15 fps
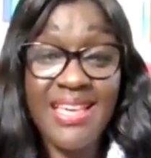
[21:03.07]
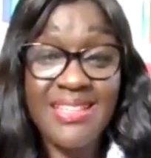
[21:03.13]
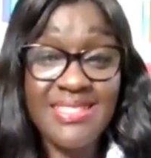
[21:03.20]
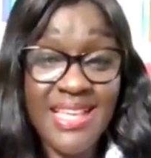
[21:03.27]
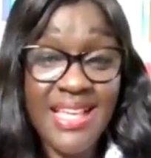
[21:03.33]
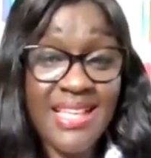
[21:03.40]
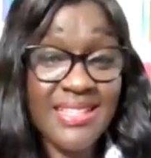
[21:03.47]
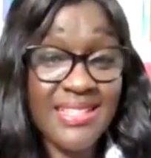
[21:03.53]

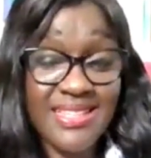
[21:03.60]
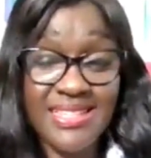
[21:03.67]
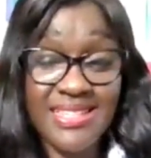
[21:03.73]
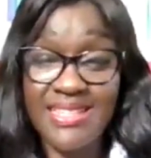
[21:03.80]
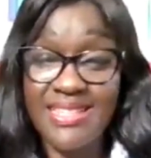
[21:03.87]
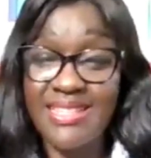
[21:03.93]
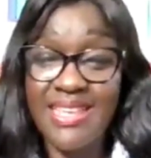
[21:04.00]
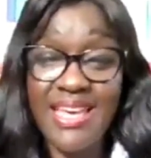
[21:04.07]

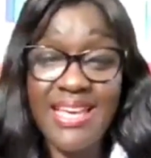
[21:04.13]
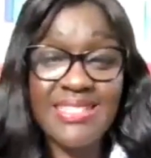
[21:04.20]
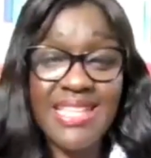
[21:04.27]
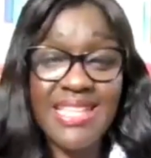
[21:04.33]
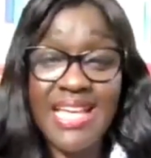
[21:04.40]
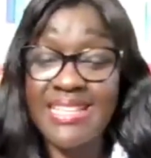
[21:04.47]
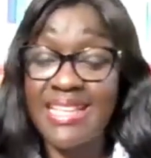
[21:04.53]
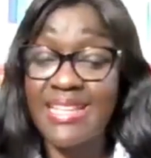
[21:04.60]
Exactly.
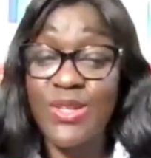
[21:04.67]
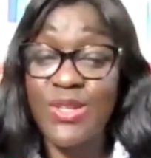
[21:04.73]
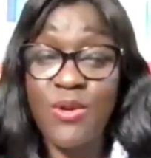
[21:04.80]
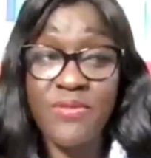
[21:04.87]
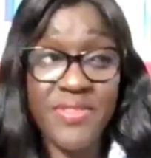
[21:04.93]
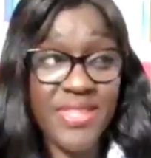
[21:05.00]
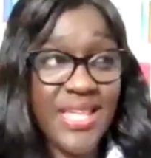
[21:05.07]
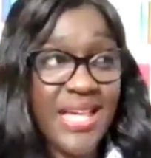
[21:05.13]
I
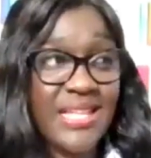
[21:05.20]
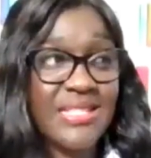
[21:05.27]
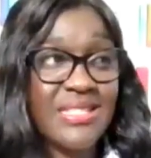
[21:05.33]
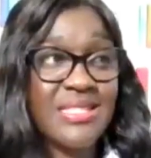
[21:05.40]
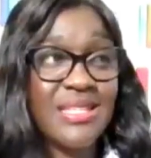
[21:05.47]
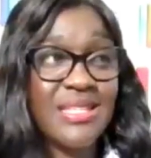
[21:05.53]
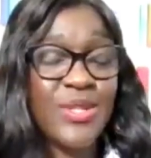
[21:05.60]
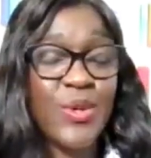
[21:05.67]
love that.
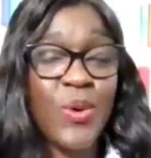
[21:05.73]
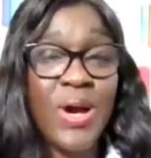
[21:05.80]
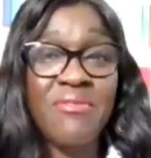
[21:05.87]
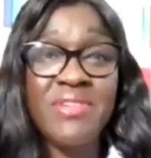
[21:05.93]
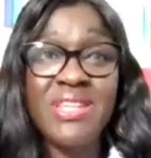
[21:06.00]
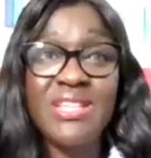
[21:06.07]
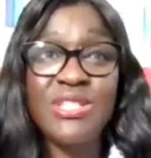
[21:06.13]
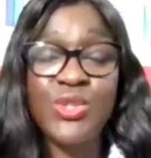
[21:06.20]

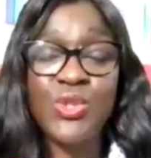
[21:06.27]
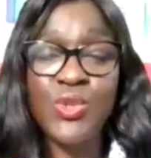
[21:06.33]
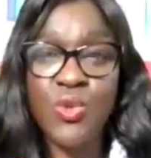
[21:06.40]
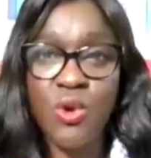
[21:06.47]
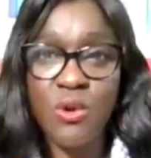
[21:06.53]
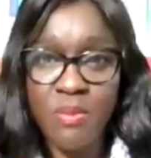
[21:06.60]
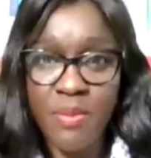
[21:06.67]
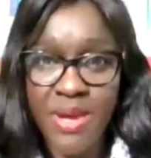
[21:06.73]
Having a
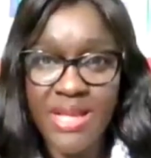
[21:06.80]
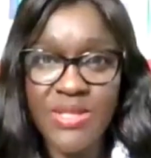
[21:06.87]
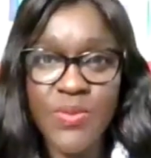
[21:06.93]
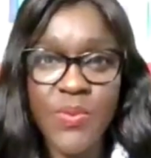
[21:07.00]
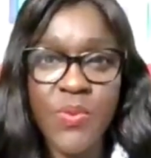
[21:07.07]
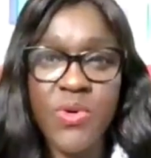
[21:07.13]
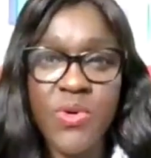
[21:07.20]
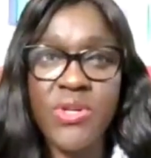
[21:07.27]
strong
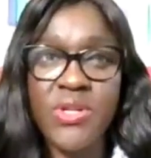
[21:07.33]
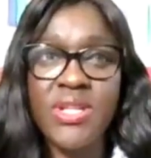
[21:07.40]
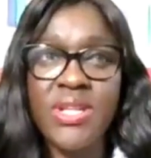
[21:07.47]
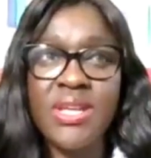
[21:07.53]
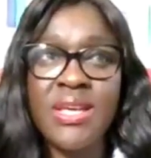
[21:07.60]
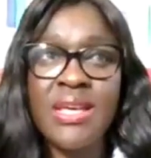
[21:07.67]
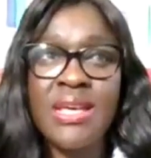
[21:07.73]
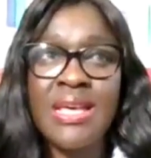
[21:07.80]
password
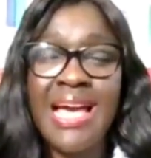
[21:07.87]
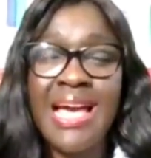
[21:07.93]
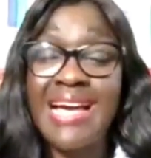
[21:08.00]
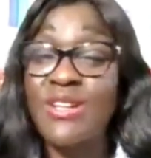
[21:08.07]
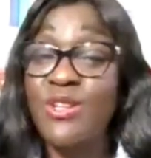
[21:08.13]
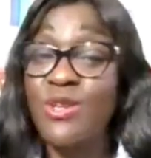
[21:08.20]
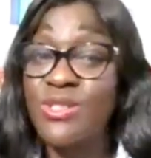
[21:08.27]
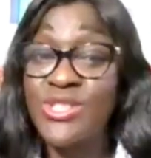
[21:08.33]

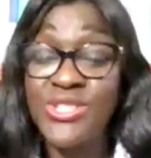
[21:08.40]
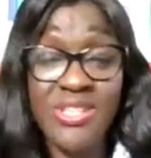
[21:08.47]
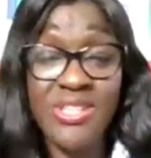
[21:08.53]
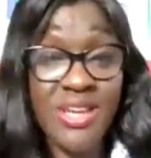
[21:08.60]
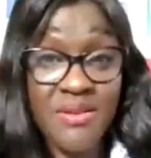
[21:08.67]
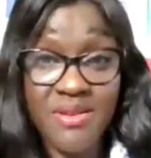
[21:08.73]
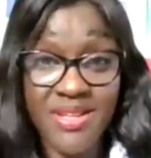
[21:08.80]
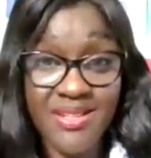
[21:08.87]
and not
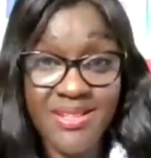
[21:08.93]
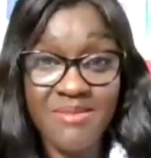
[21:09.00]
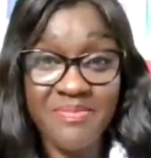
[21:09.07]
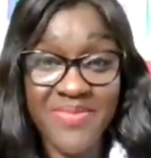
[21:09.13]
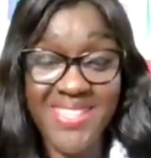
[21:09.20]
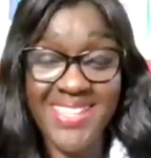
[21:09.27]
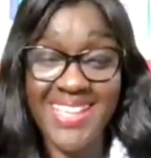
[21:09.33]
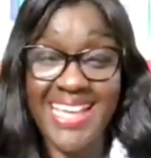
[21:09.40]
sharing.
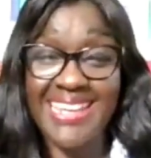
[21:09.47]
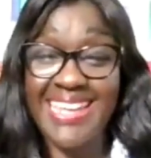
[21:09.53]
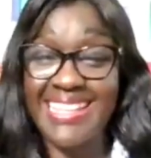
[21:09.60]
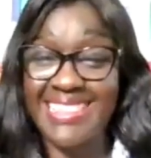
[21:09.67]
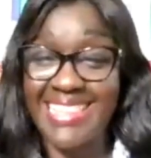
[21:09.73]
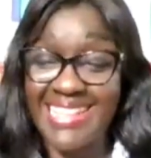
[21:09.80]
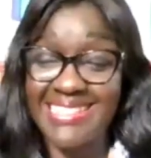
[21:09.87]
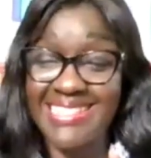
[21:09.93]
I
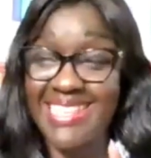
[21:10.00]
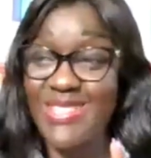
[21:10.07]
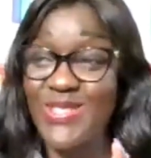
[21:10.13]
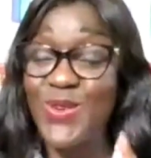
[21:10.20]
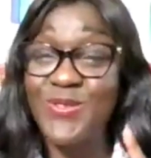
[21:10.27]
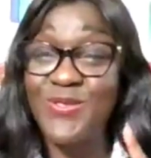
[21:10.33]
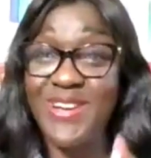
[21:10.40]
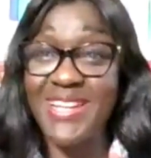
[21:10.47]
like that. There's
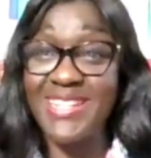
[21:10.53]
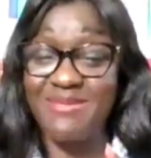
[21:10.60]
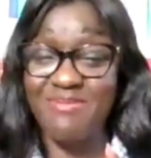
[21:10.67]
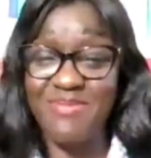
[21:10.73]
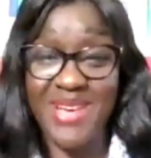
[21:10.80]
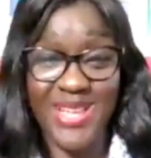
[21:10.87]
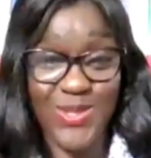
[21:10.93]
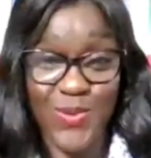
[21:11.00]
no friend
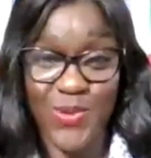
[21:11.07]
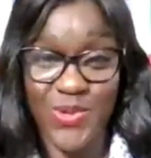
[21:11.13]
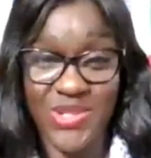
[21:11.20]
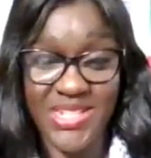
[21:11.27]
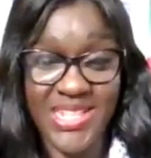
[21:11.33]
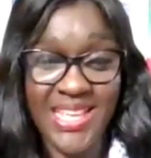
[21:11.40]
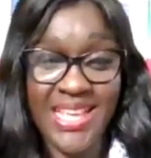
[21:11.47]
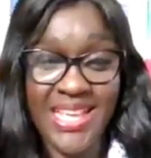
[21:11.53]
in
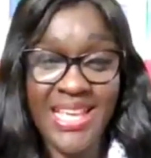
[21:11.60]
password.